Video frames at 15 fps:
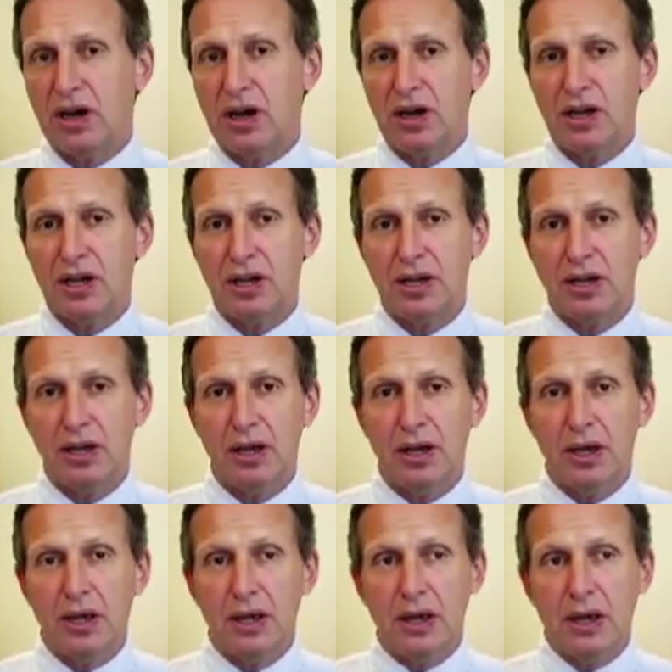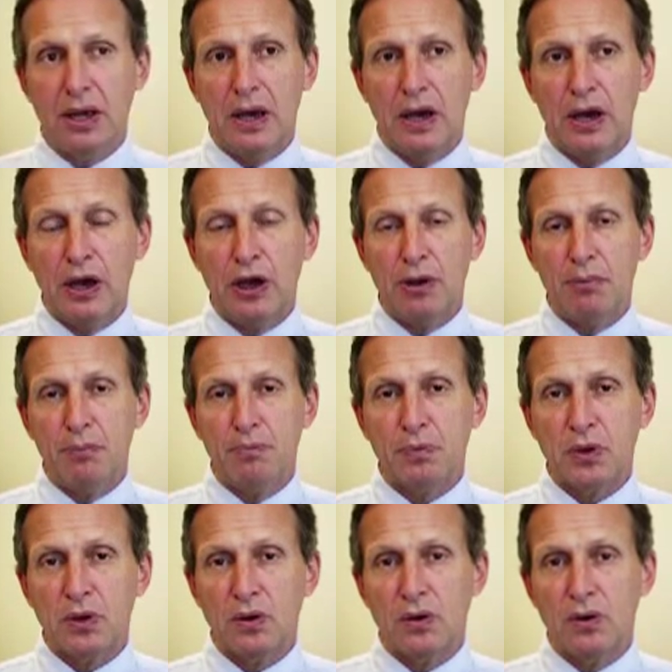I um,
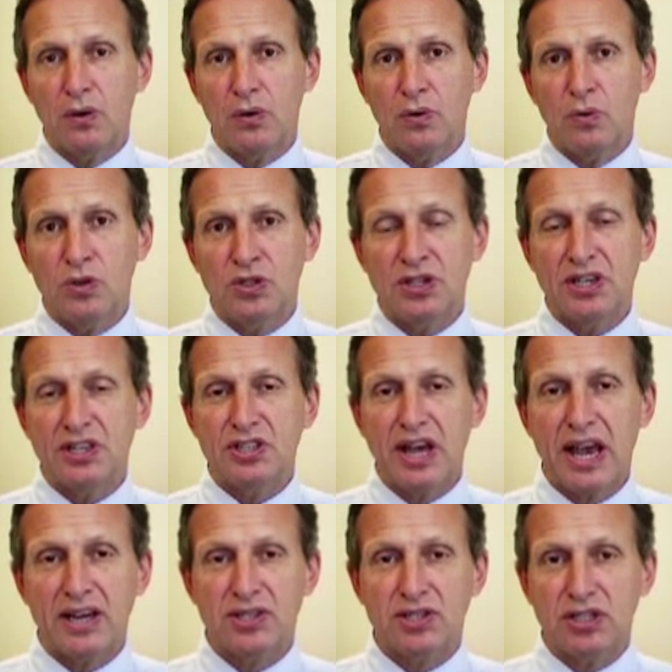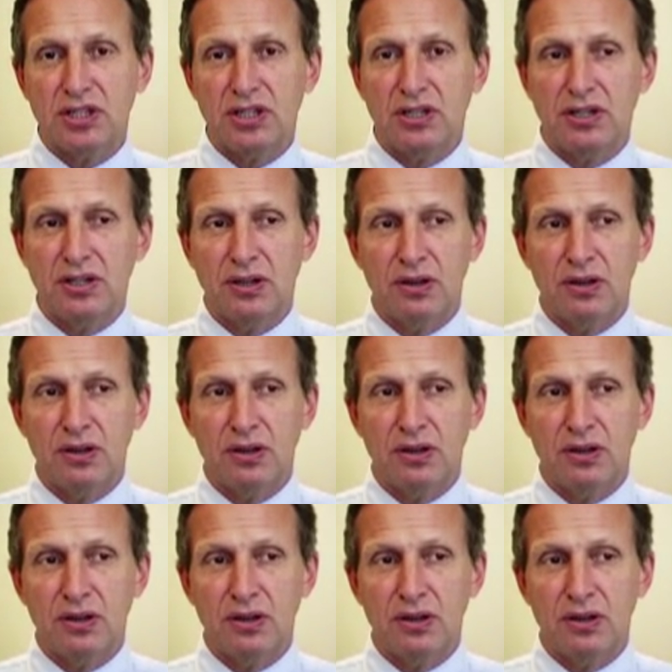was in a taxi